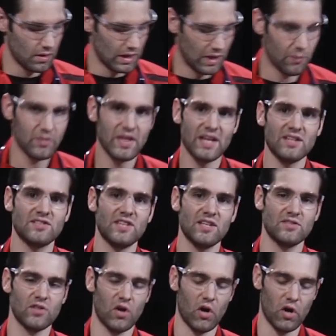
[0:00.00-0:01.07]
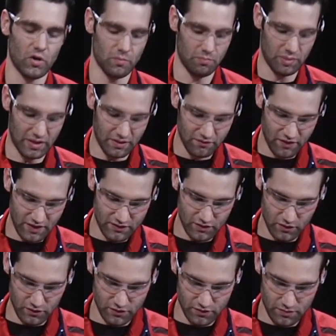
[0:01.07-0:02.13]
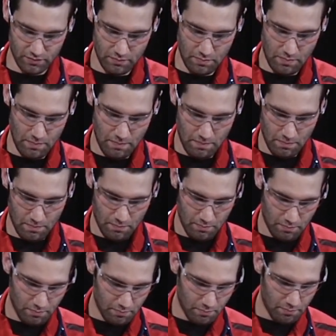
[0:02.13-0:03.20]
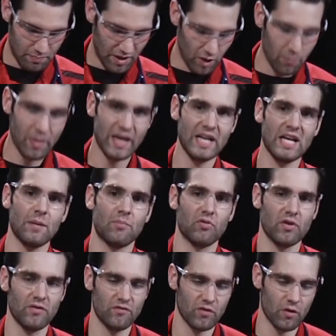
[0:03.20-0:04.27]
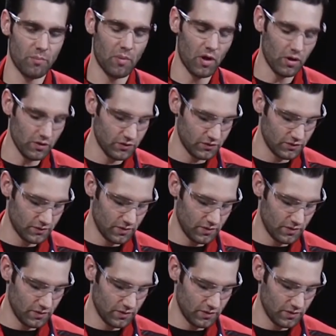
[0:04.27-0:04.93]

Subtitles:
I would then assess the heart and blood vessels, palpating a peripheral pulse,